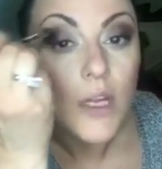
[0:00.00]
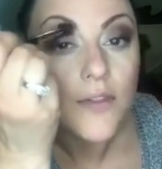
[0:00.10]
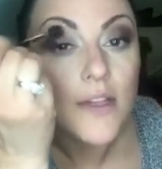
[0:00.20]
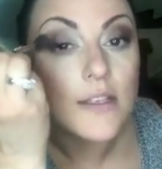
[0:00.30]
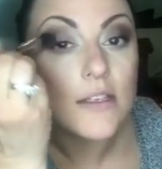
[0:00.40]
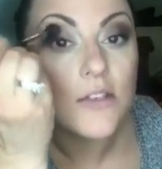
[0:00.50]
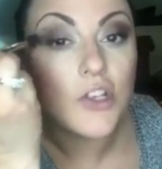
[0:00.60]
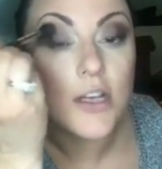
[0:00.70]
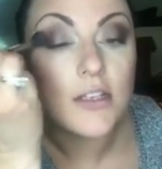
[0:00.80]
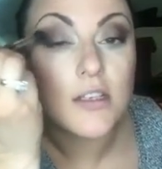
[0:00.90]
This is
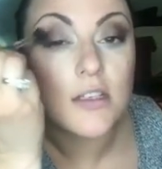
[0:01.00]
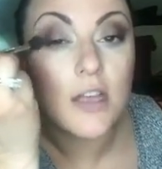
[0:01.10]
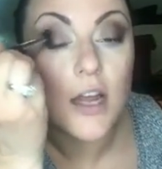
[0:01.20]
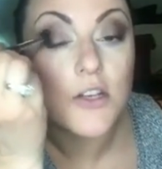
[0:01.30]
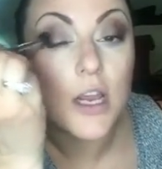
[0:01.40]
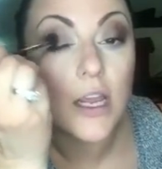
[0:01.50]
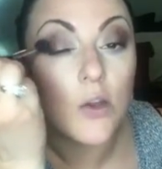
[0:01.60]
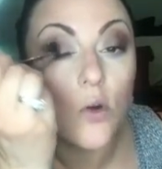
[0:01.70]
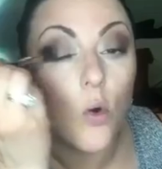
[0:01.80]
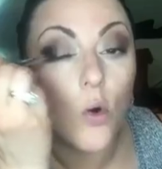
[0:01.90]
just such a
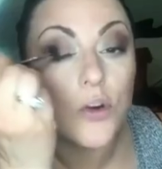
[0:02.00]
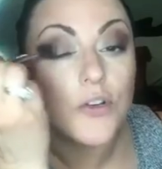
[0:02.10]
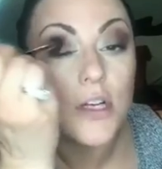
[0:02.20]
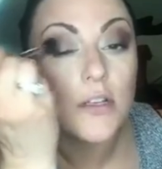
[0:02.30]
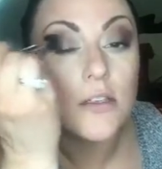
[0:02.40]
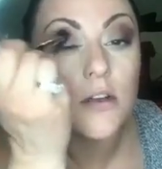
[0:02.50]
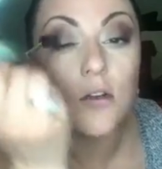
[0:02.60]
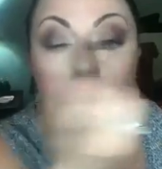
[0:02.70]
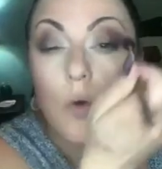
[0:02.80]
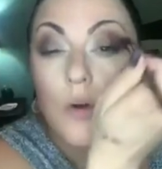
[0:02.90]
gorgeous,
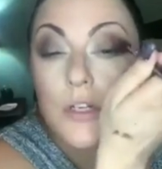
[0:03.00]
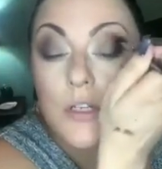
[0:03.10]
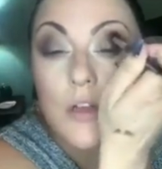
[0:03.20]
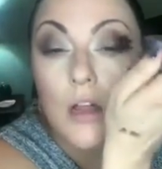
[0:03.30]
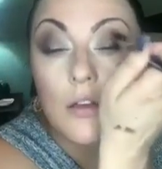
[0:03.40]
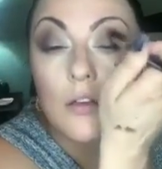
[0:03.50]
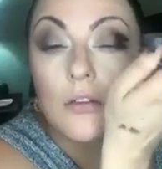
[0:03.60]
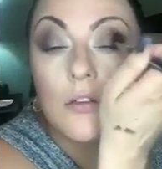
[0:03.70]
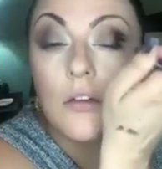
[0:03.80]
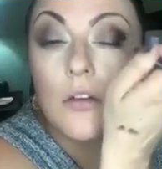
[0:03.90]
gorgeous color.
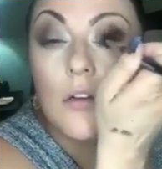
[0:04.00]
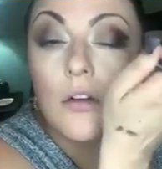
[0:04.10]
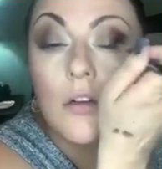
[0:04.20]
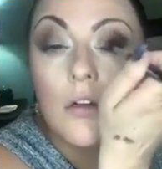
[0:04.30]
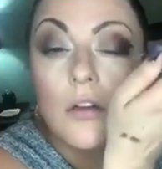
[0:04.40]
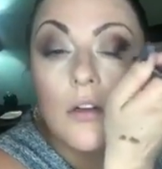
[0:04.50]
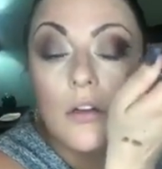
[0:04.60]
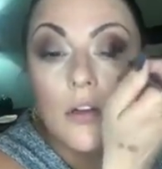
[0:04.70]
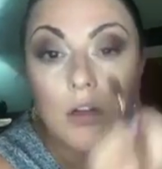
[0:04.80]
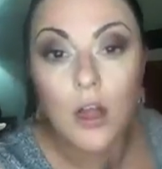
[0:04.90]

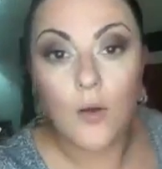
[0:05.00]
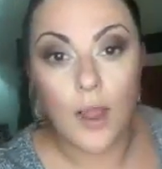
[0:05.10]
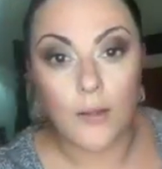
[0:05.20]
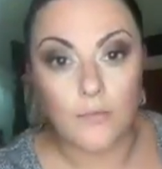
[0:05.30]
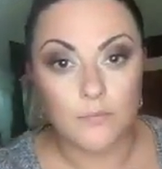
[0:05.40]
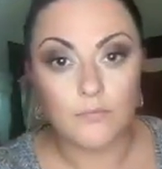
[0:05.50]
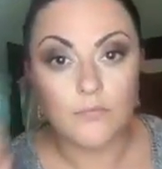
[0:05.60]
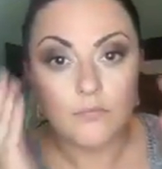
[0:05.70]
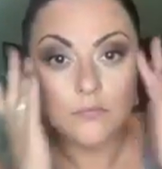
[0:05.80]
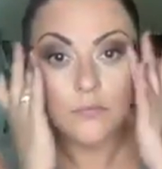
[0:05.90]
Okay.
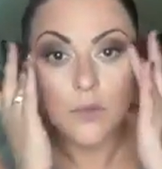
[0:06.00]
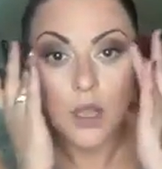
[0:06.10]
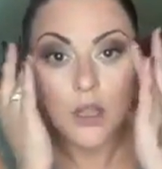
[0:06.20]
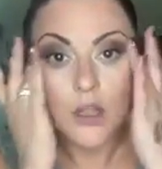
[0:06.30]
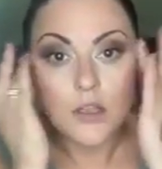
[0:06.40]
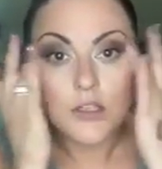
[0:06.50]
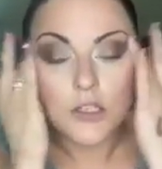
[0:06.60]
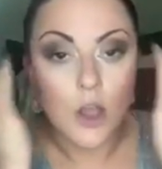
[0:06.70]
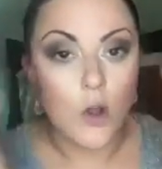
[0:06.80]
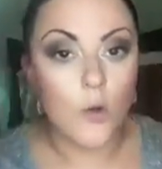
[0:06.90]

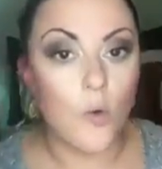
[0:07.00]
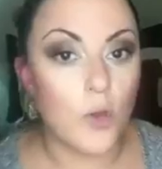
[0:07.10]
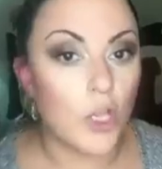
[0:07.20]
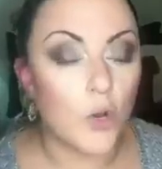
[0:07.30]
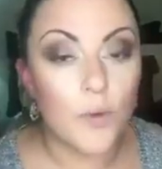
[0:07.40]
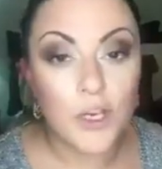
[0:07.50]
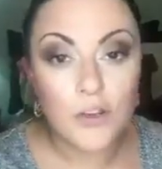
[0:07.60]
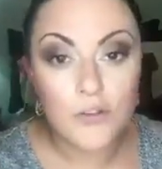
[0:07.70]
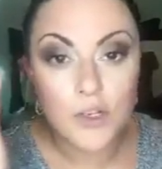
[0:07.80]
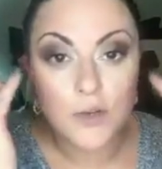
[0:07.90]
So, when
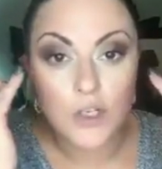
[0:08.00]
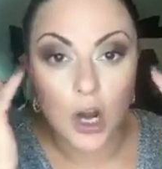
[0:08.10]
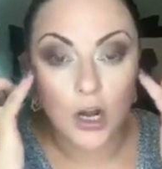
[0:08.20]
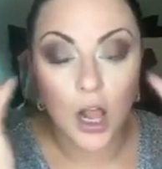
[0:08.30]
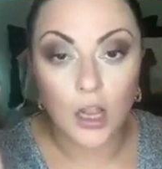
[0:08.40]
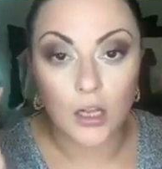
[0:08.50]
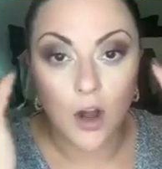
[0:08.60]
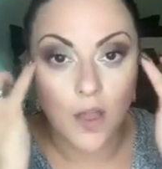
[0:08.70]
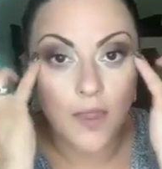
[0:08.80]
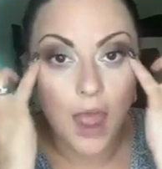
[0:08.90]
you do a dark color
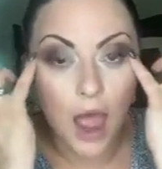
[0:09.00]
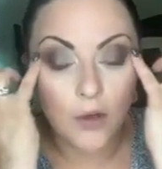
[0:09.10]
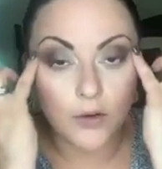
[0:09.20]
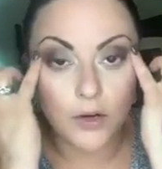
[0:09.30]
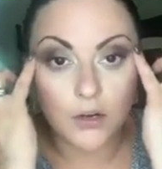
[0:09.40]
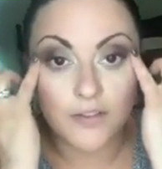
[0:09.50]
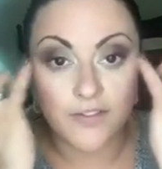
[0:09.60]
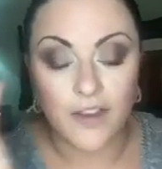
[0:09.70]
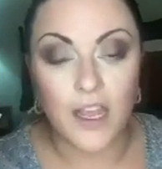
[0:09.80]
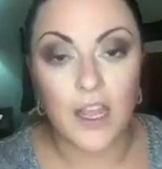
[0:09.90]
on the outer
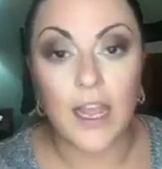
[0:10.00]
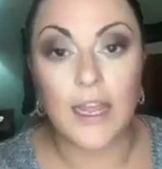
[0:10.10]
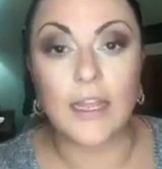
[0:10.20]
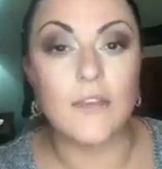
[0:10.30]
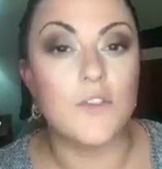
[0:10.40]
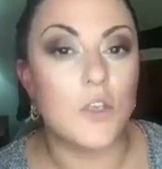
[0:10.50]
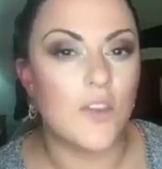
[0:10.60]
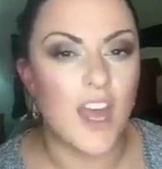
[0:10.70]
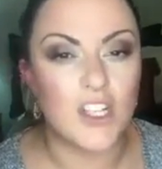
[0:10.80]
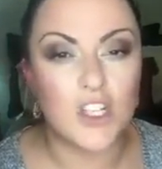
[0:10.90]
V, it gives you
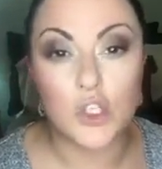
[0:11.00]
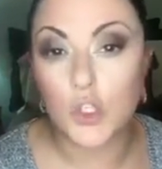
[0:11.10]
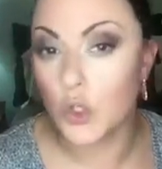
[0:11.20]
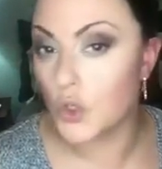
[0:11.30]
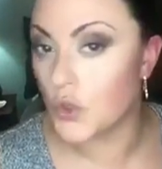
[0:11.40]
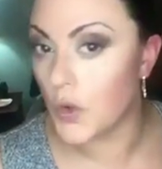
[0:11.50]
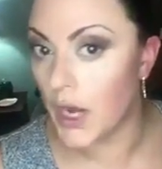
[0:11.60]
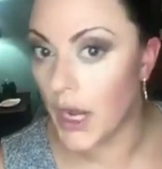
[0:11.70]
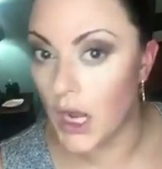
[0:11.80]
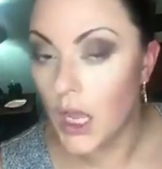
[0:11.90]
that
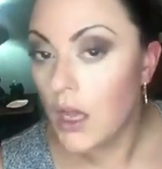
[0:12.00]
sultry